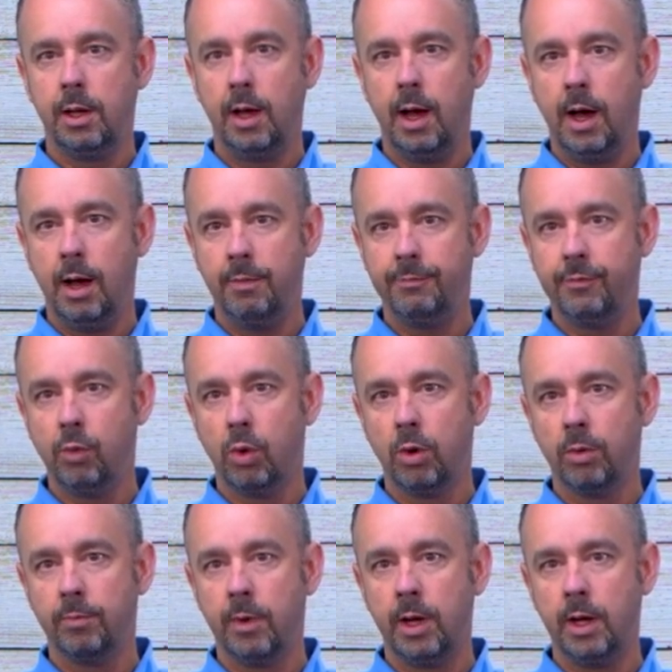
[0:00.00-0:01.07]
uh,
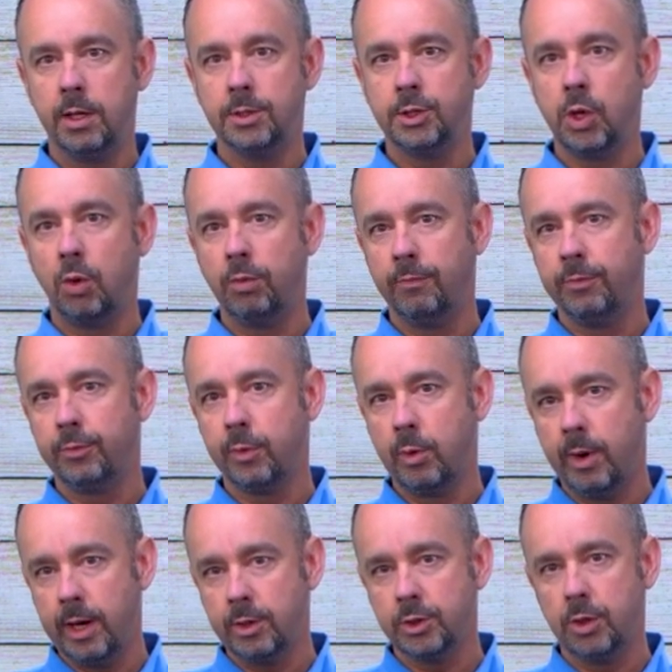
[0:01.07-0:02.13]
for uh, zone
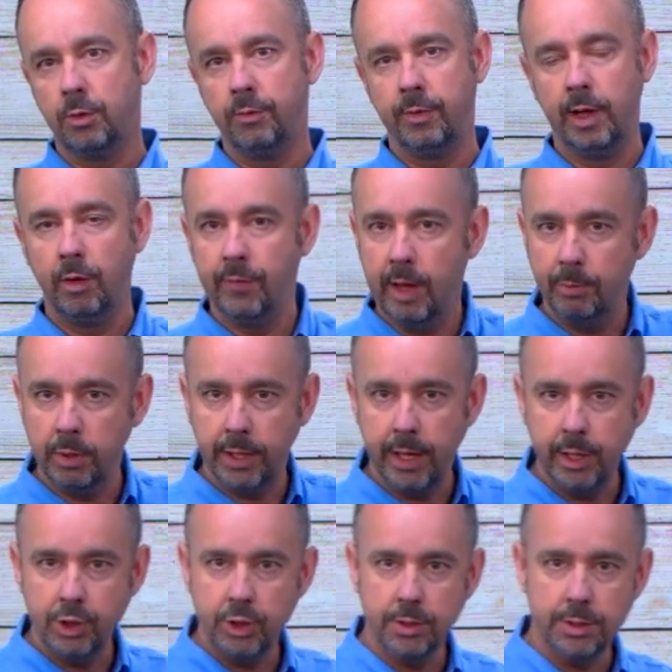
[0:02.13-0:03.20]
three-wire zone valve
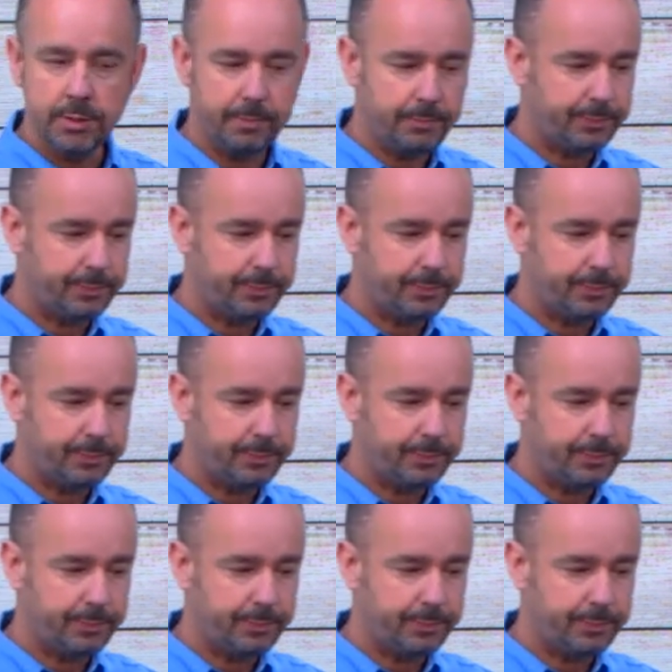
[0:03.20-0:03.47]
applications.